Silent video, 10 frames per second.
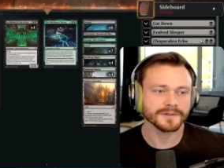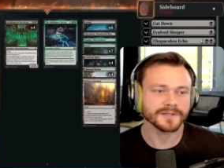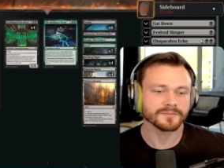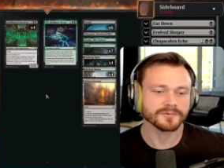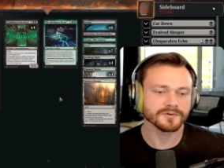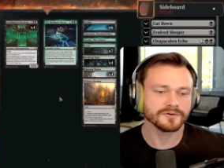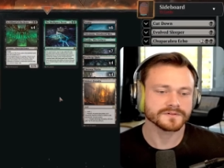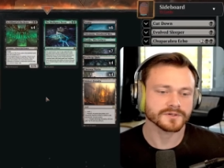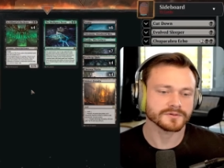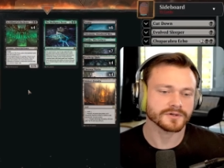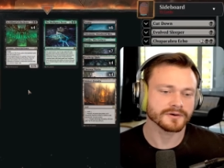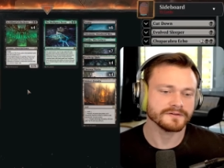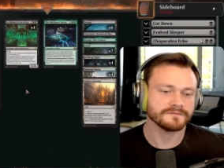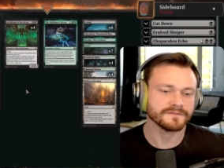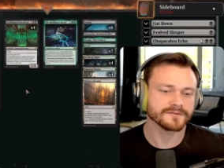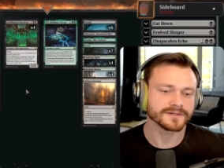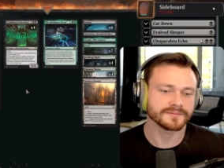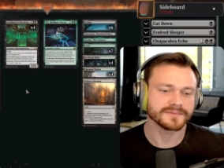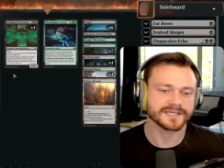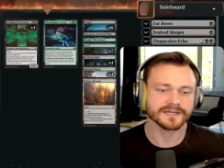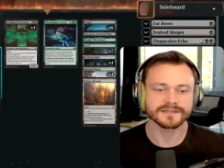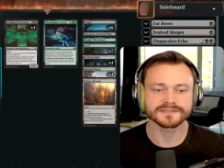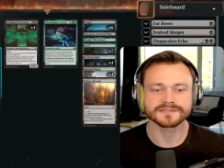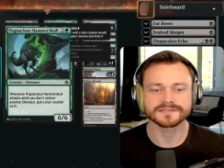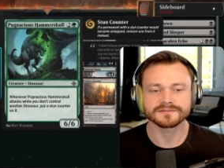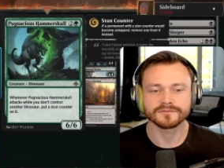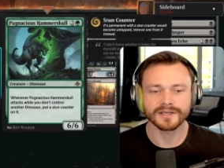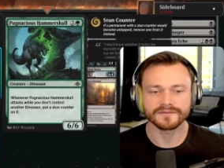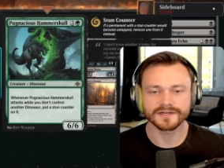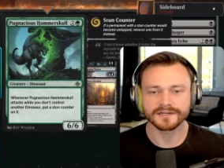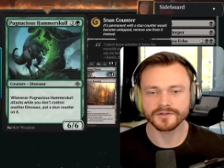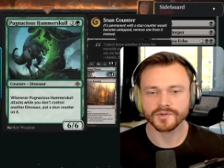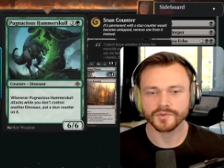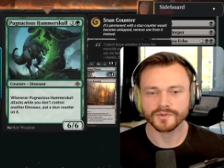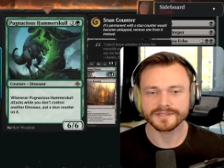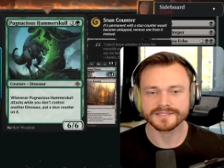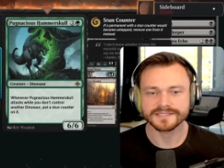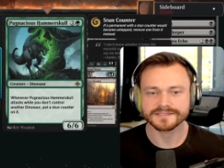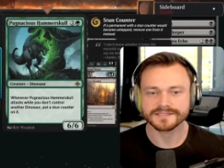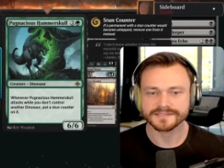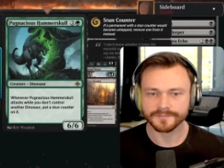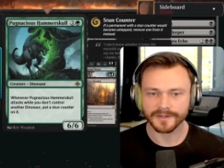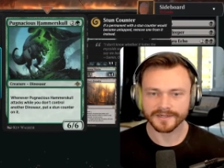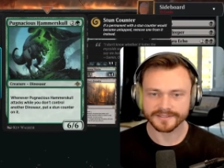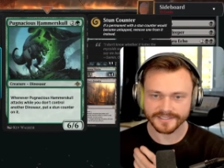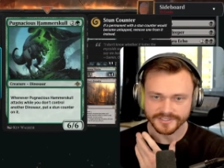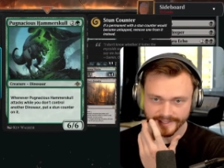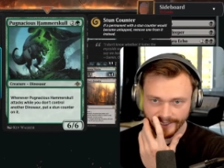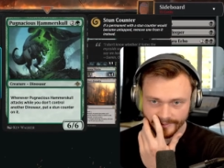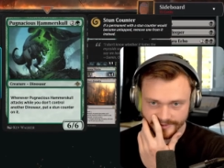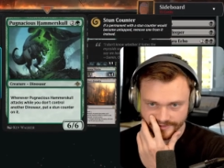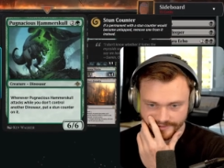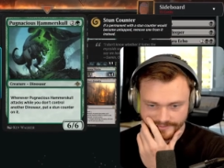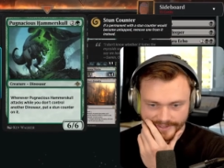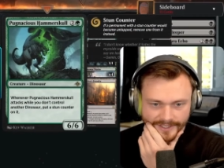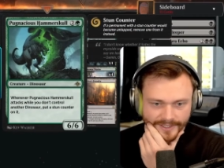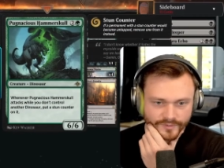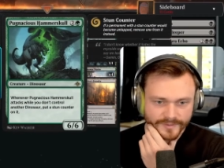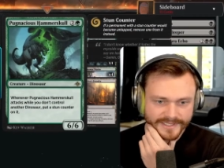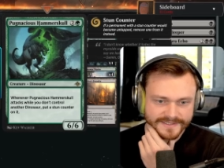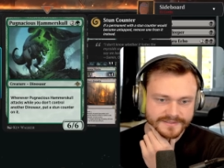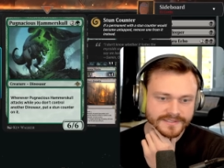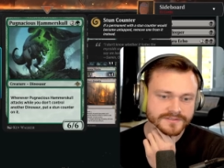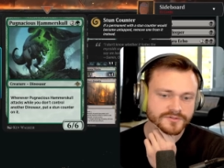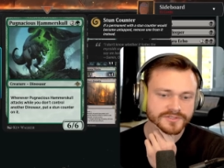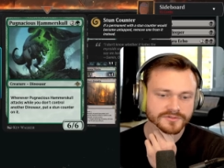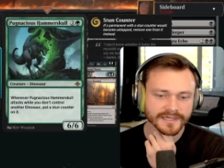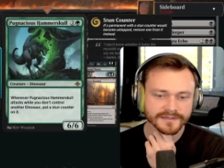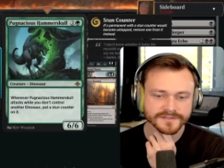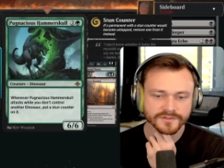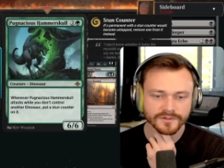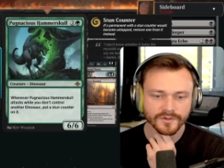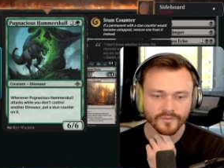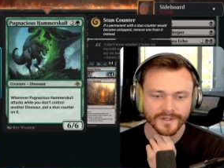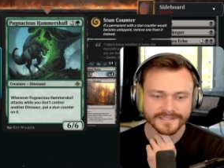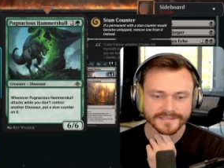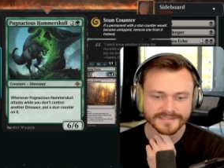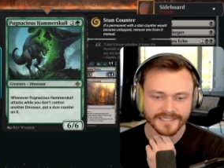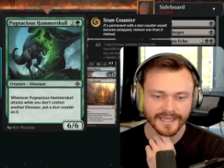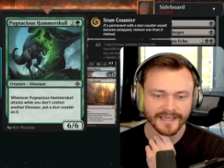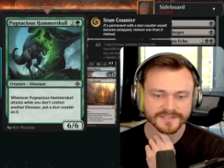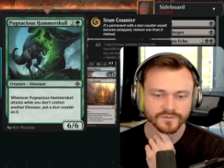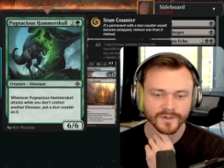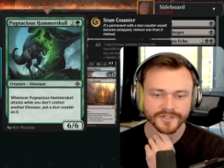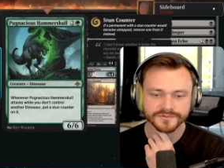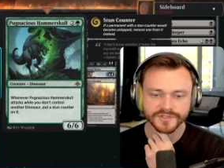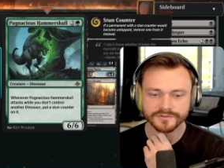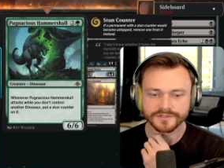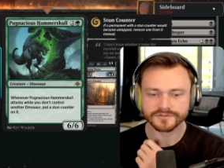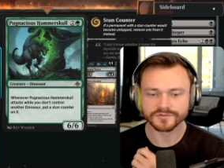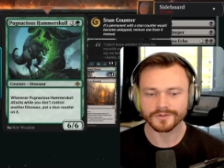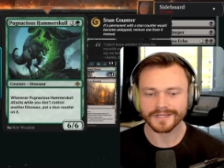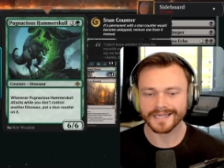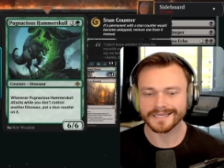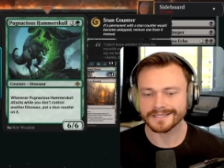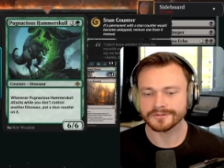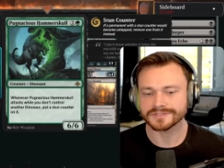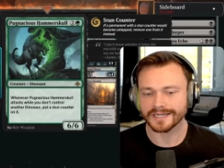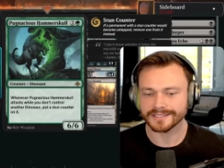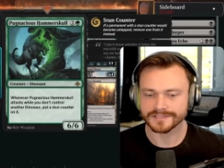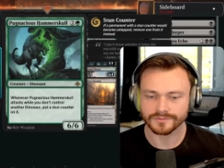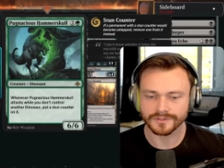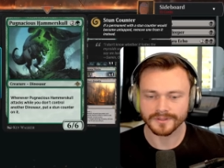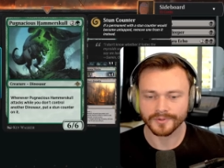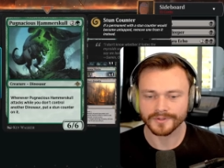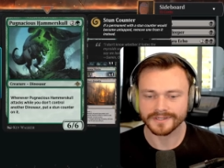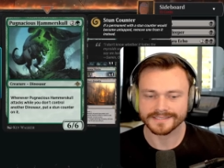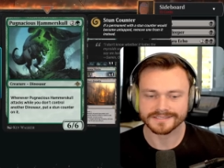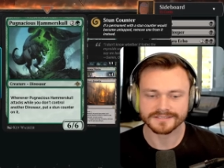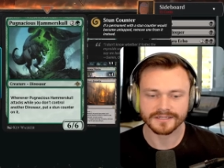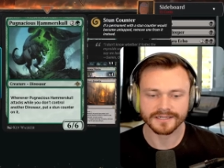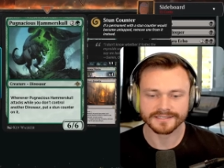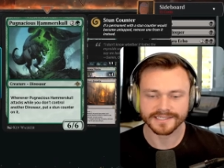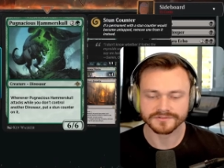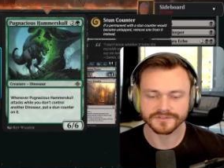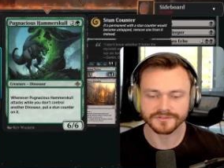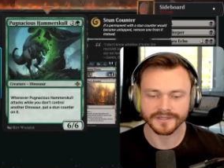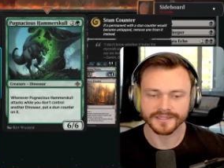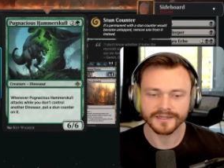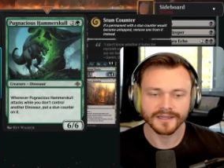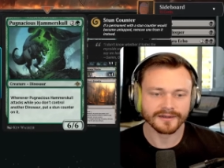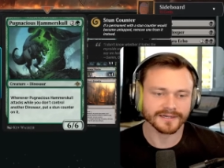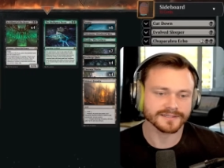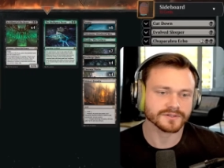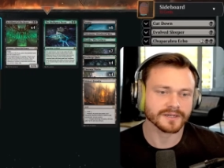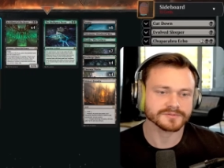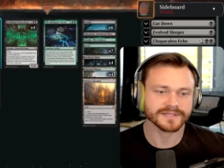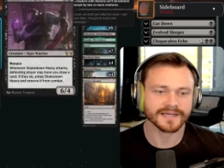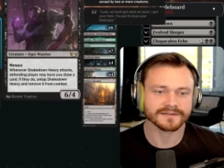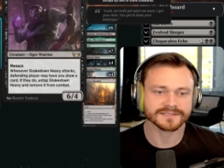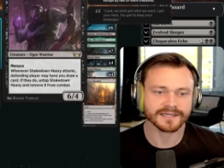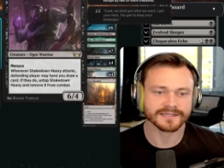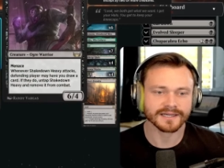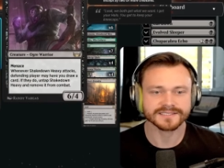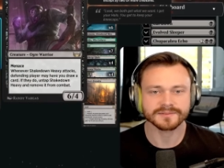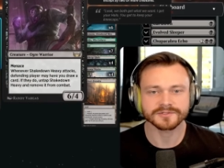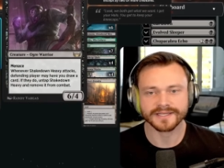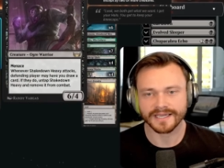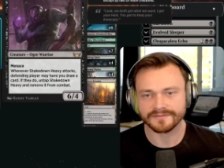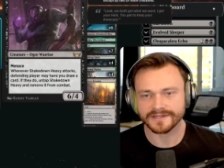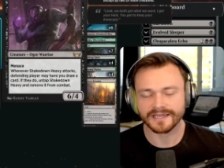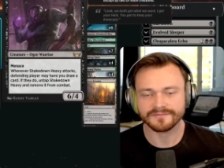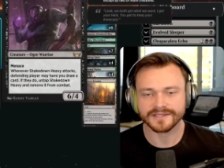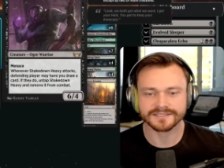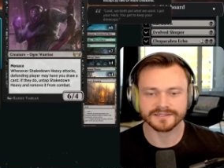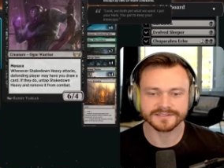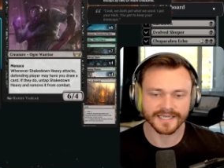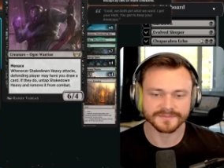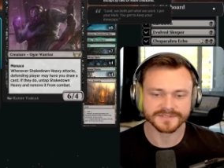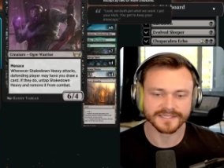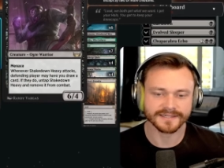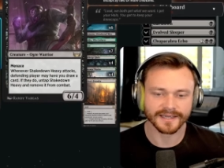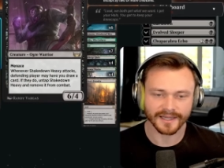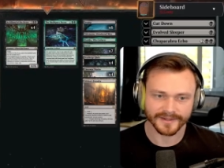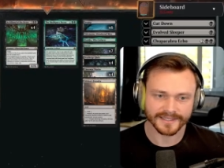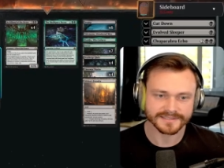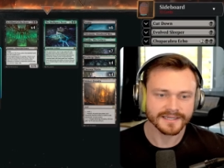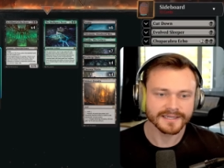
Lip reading: and improved Golgari fight rigging because we have another 3-mana 6/6, the Pugnacious Hammerskull. 3-mana 6/6 creature dinosaur. When it attacks while you don't control another dinosaur, put a stun counter on it. Alright, so it comes with a downside, kind of similar to the Heavy. The Heavy gets untapped in combat.